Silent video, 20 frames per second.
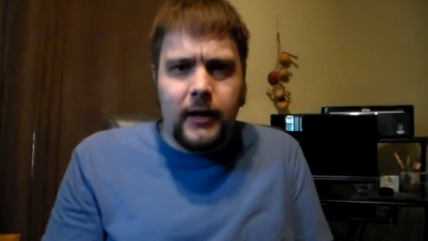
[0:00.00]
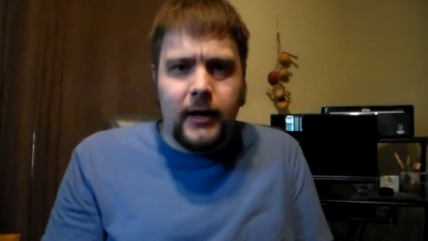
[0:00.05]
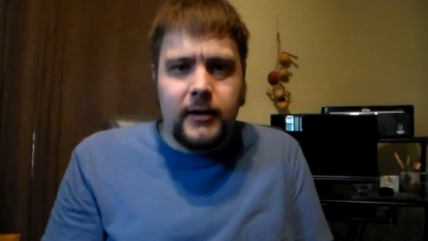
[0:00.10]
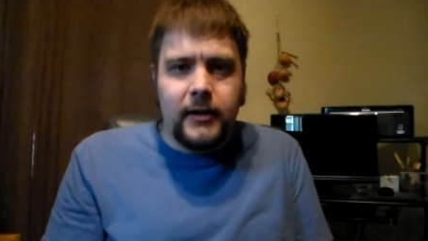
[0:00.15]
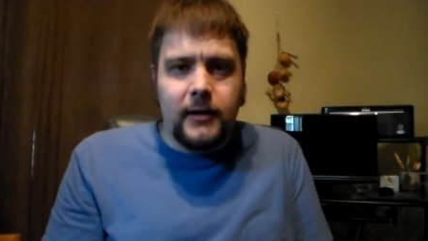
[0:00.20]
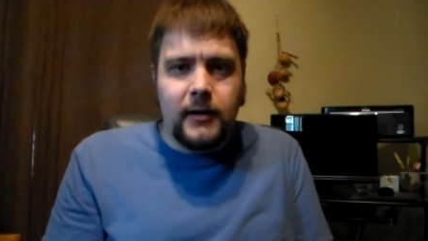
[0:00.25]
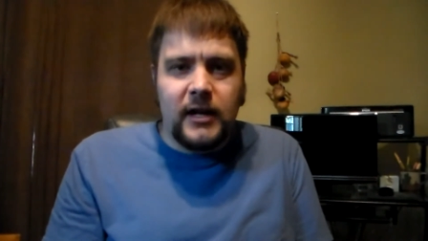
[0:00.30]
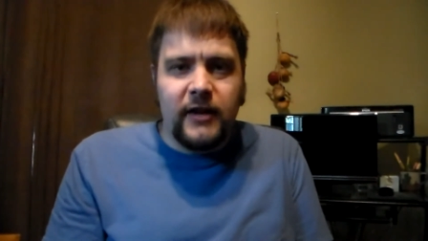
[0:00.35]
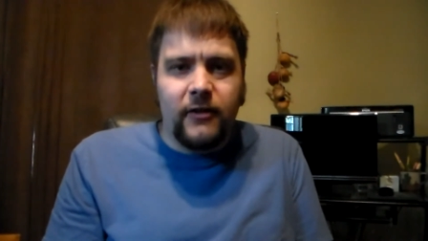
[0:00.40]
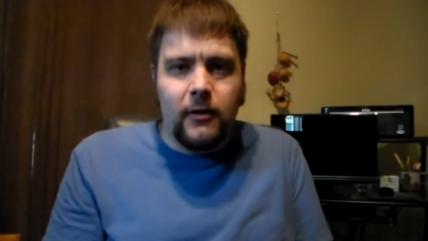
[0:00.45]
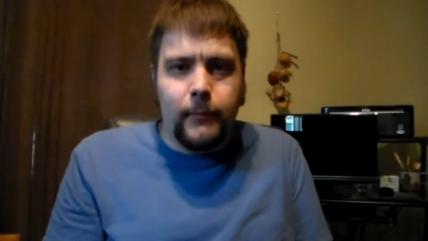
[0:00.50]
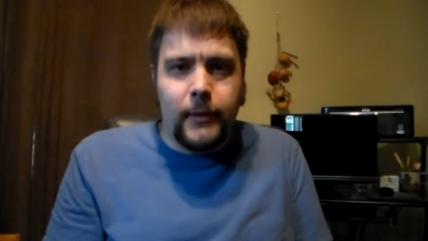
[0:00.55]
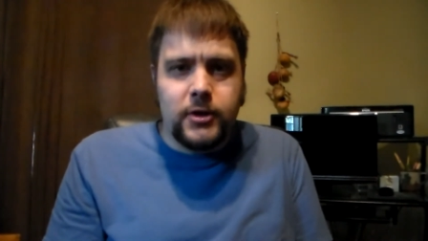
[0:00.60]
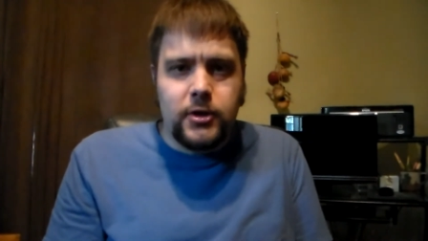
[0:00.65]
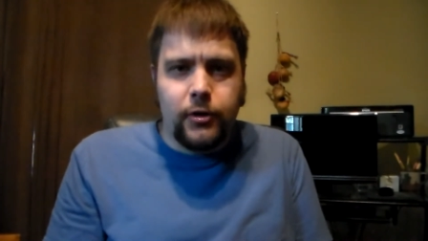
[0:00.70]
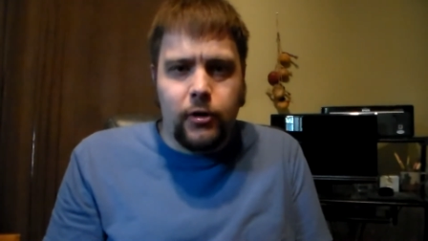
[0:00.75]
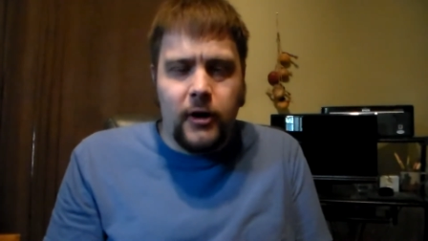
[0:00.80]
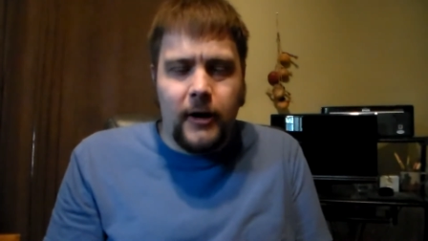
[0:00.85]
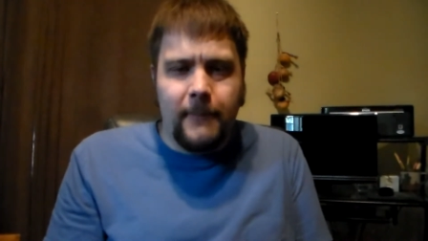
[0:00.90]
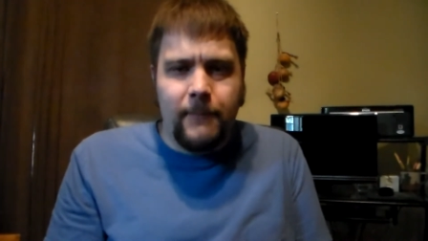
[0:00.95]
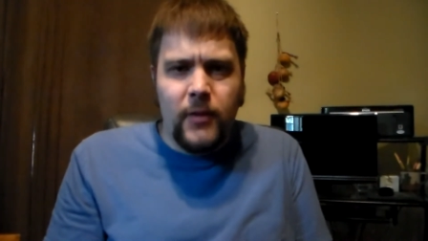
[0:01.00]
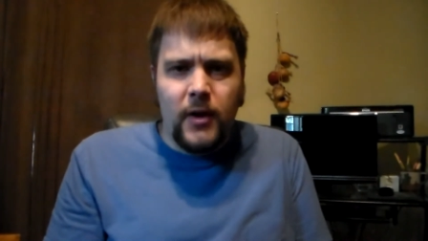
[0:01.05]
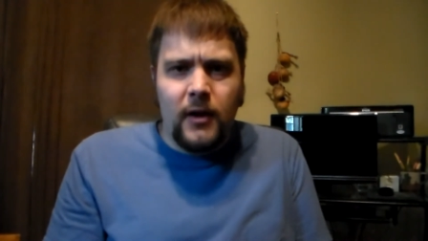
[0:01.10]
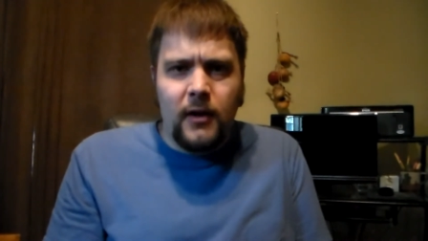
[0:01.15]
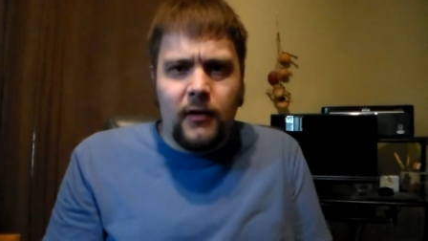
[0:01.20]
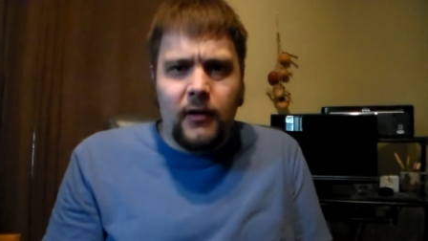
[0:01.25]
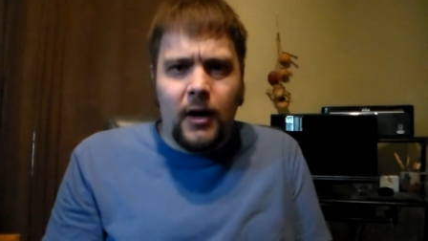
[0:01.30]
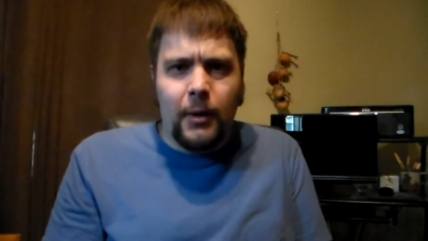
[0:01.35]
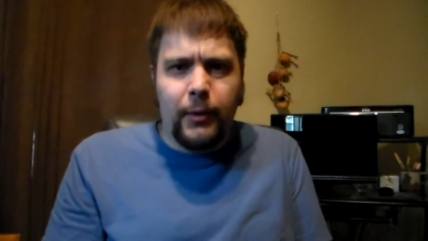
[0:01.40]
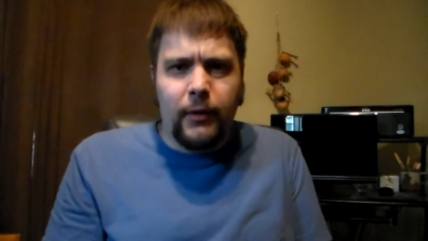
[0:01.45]
I didn't give it much thought.
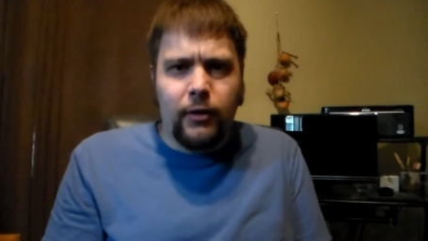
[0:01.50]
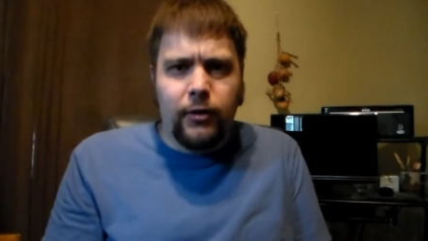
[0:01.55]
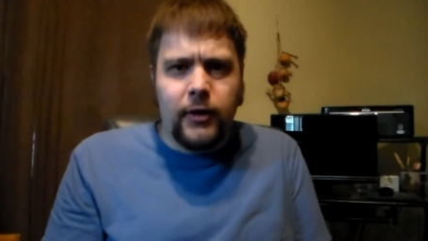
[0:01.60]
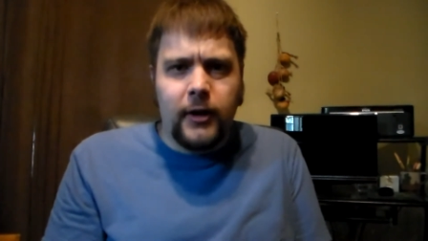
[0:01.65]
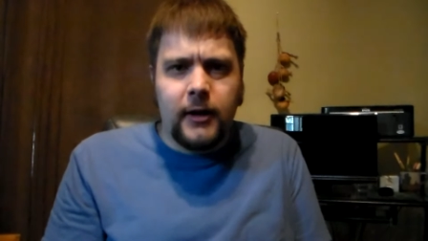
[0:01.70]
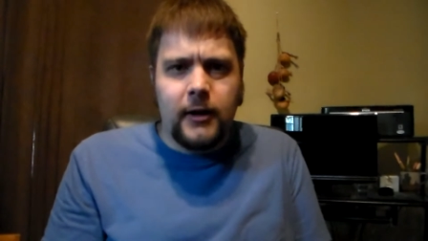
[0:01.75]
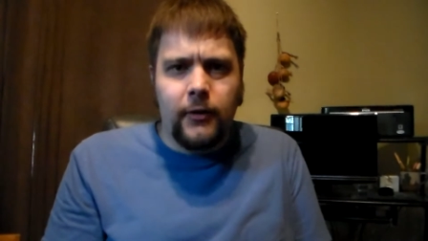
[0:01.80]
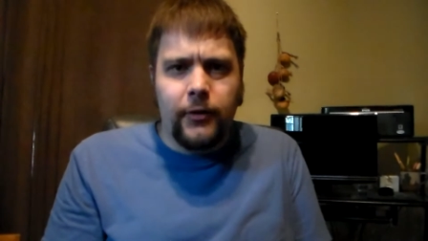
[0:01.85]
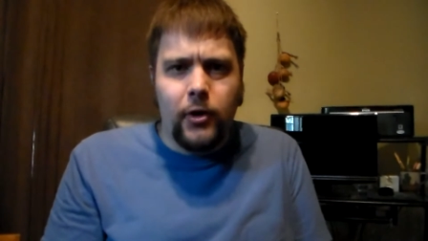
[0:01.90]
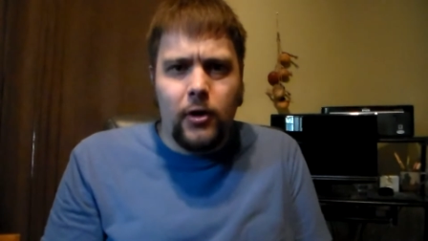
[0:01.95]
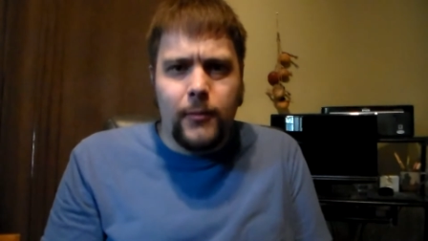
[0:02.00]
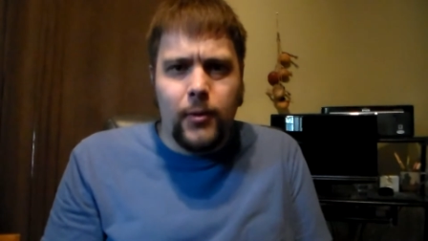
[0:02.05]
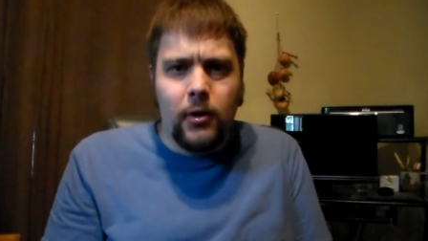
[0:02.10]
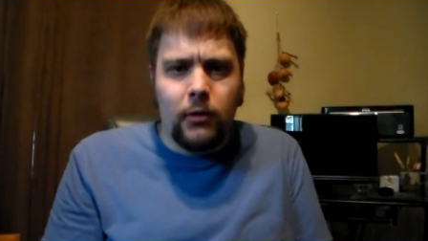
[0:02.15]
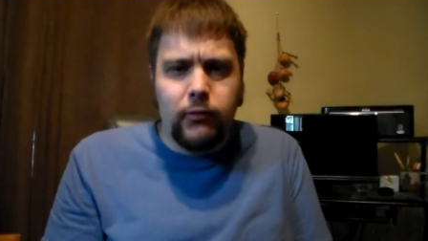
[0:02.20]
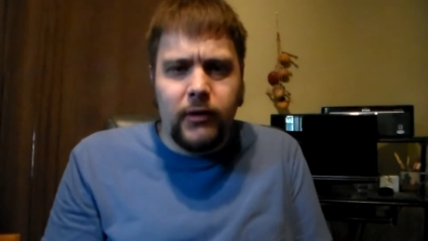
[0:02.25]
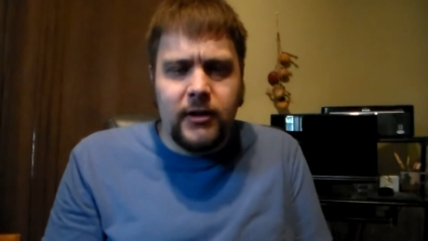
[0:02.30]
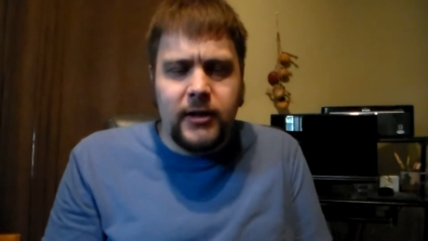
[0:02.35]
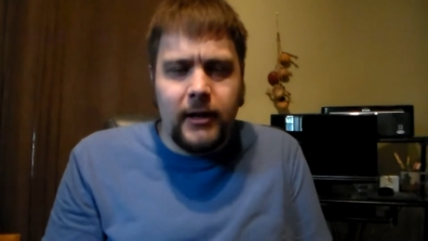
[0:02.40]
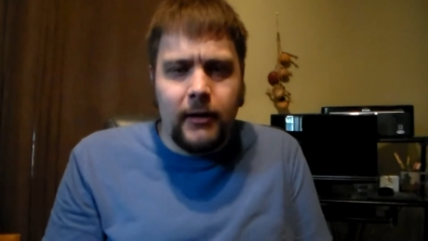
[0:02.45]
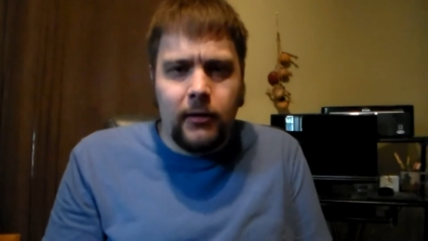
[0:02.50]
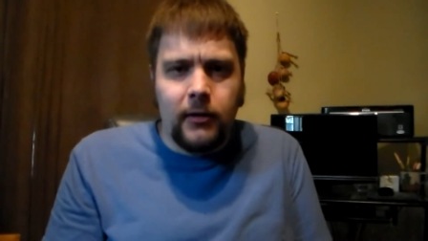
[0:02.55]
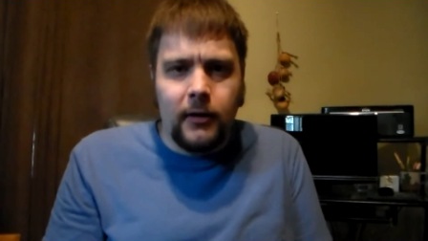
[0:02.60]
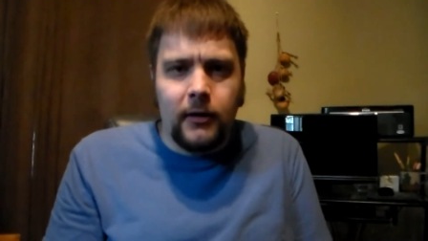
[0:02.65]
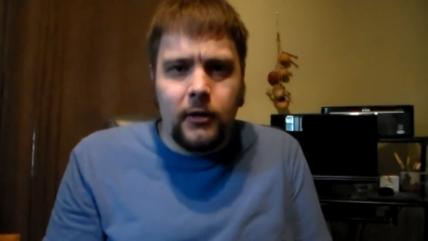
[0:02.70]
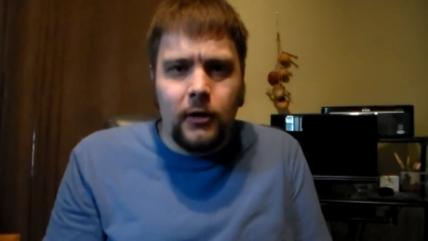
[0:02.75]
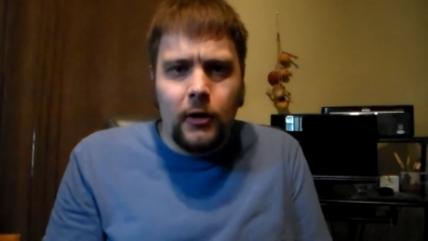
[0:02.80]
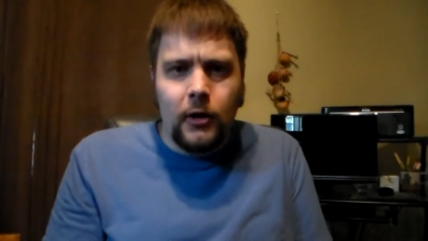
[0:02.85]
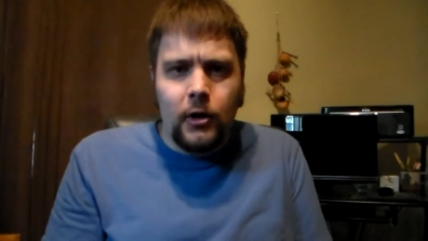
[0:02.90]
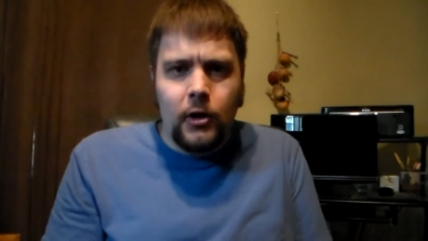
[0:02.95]
I was thinking they're mostly
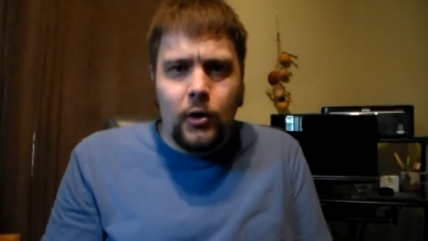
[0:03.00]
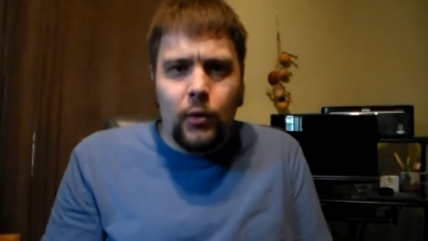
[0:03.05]
decent.